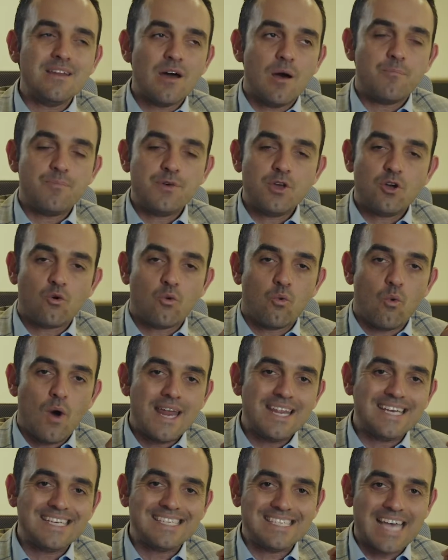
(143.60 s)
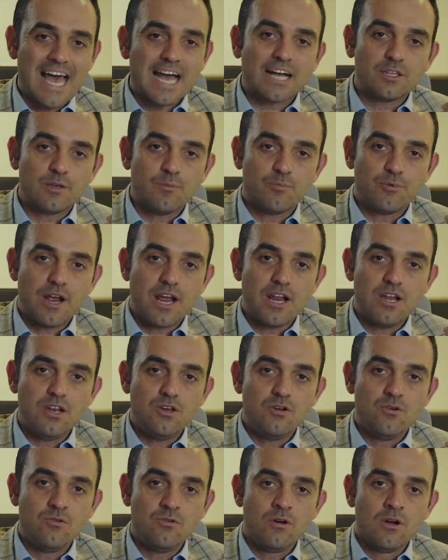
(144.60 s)
not be quite exactly brand
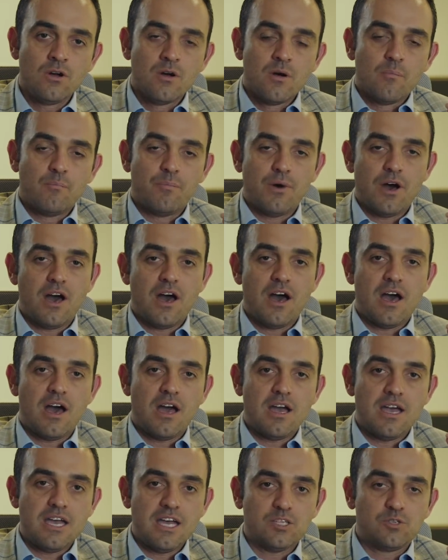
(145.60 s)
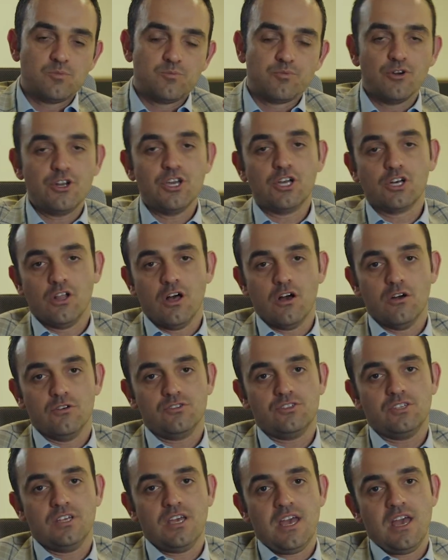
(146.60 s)
new, but it's pretty
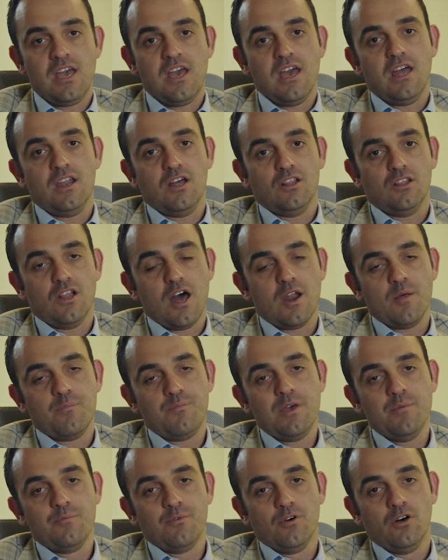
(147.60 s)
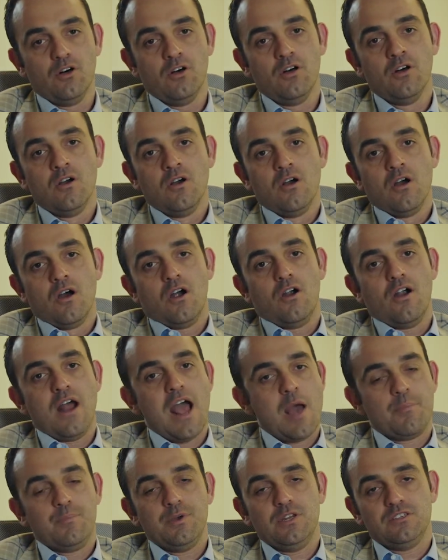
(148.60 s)
close. And a lot of people are
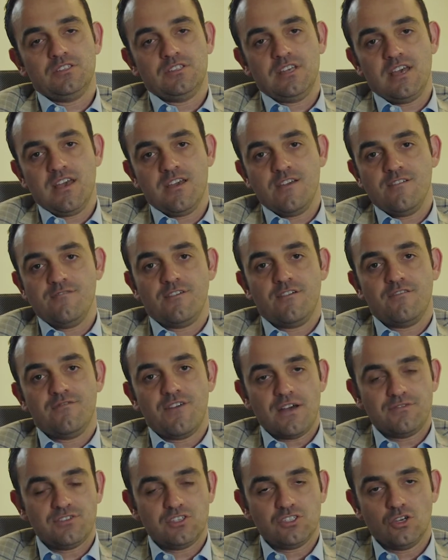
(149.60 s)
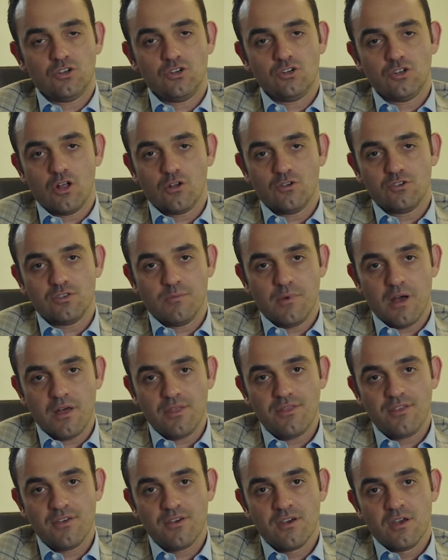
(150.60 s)
happy to save $500, $600 a
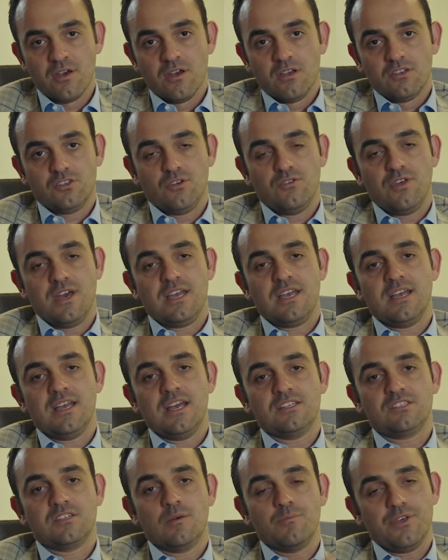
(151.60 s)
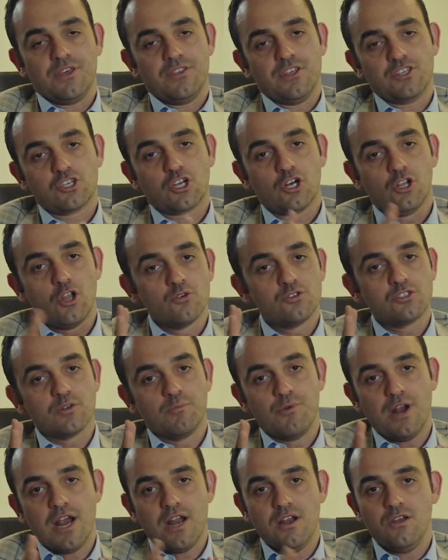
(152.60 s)
month so they can get something that's close to
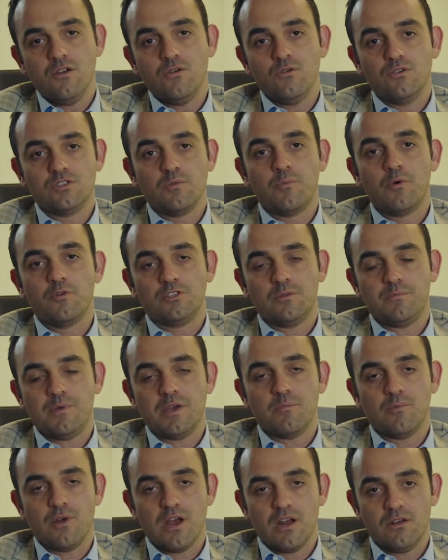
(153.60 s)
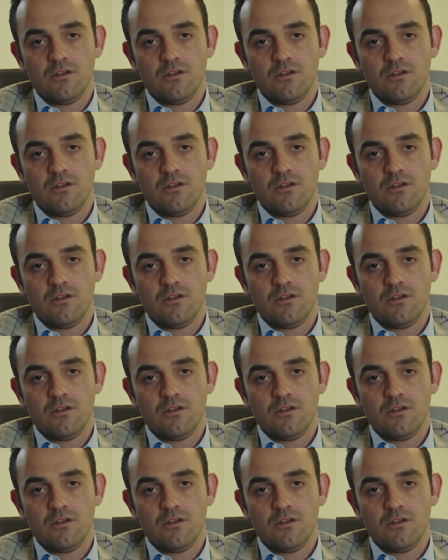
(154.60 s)
brand new as opposed to being brand